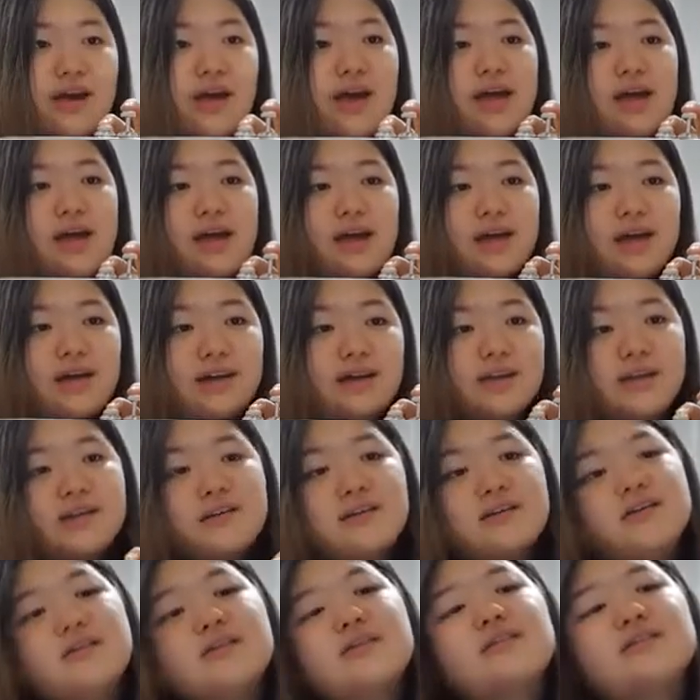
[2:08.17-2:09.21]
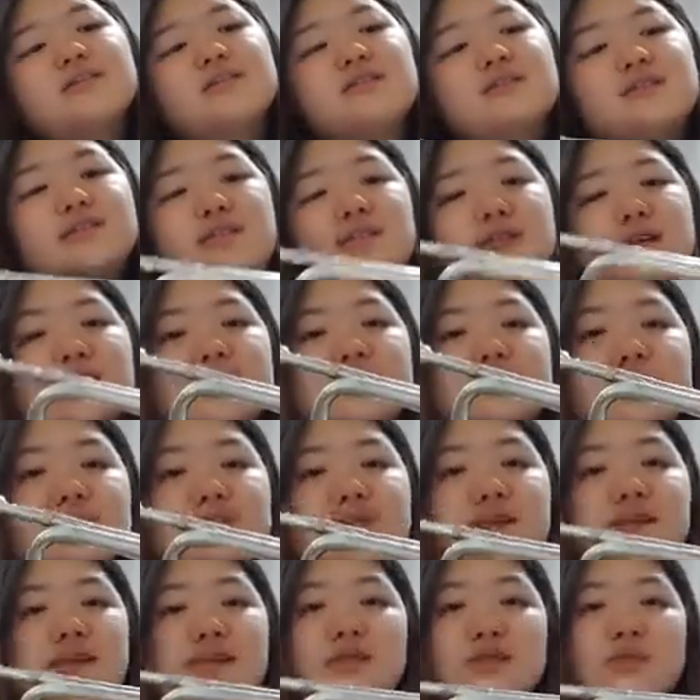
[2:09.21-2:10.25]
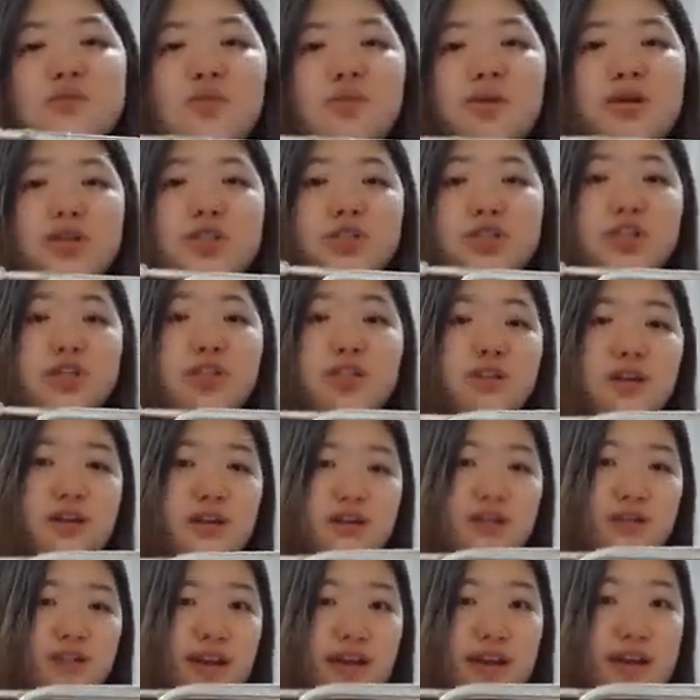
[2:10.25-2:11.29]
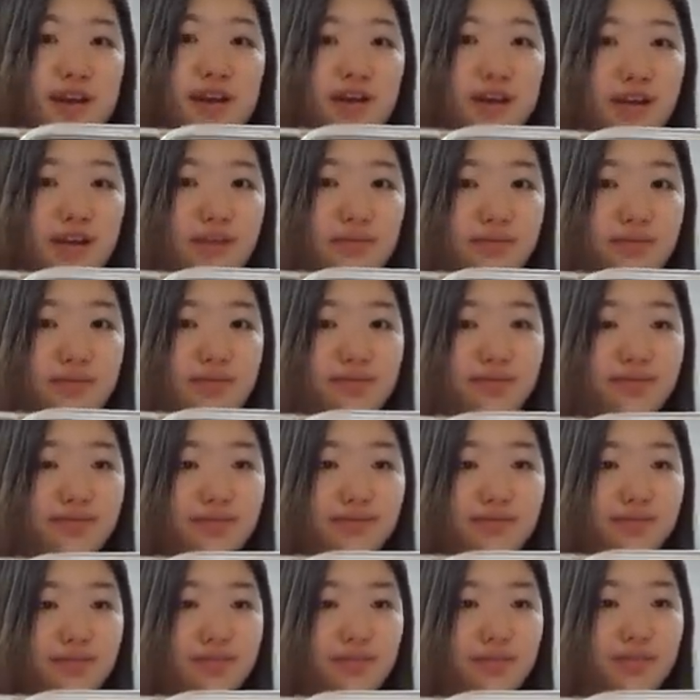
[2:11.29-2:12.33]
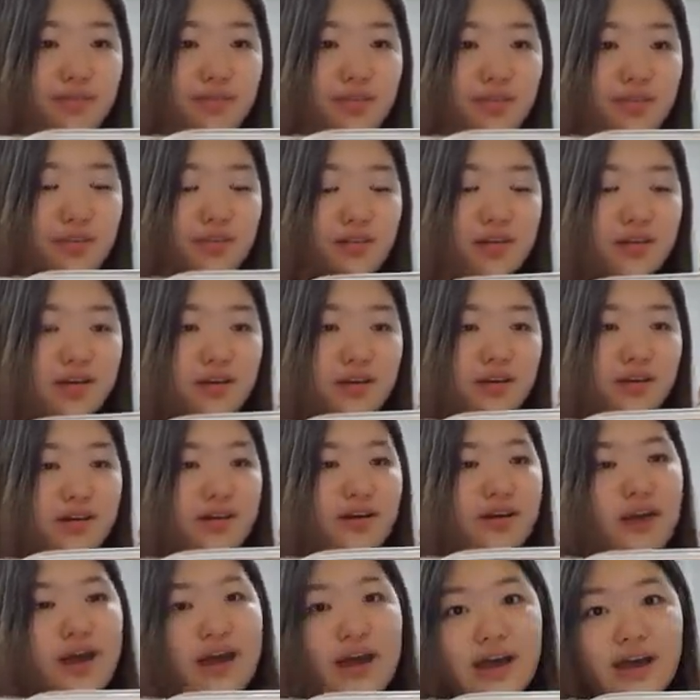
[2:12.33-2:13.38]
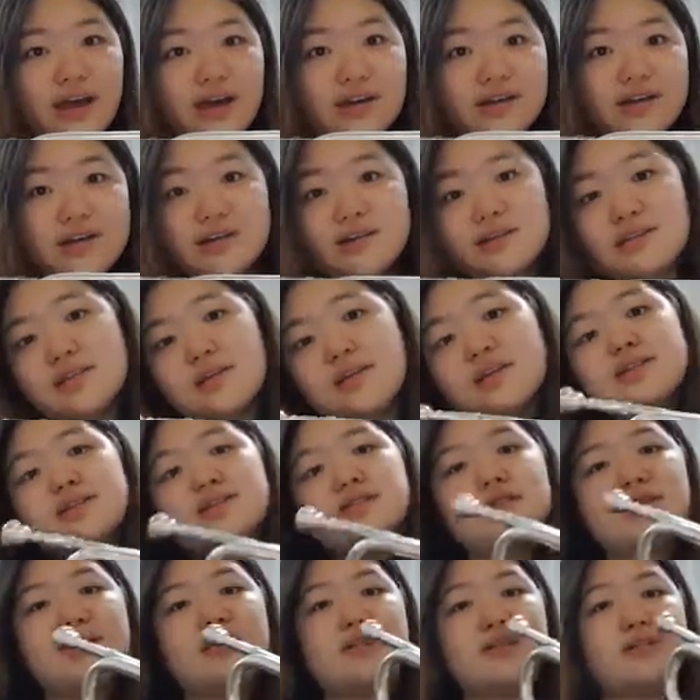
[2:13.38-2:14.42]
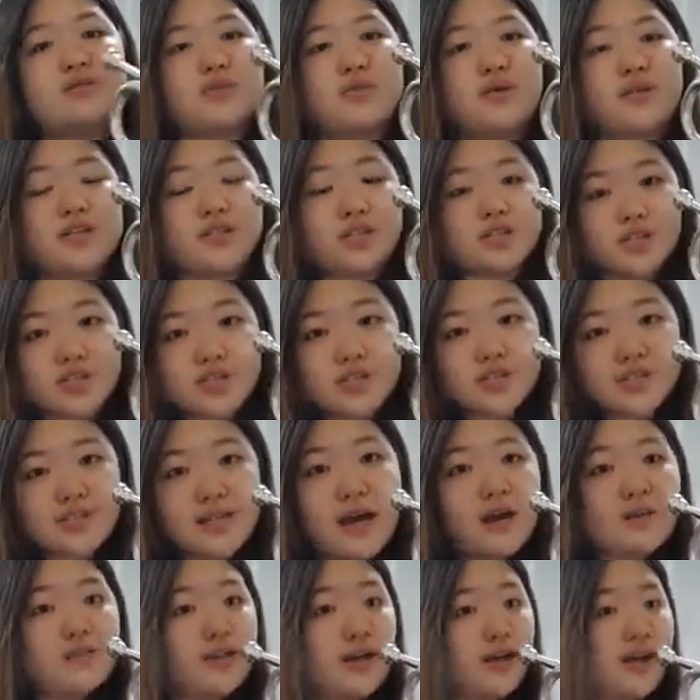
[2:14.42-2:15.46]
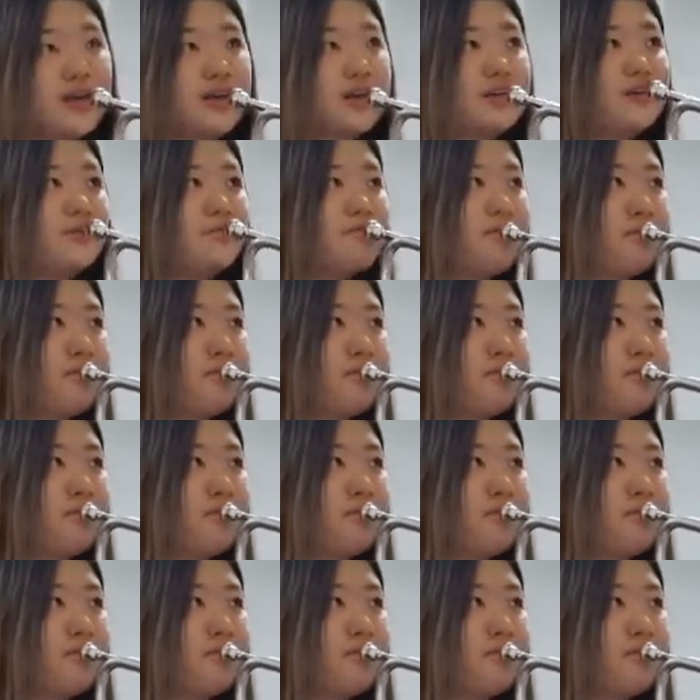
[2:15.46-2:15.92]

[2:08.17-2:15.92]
And this is what it should look like. And this is what it should sound like.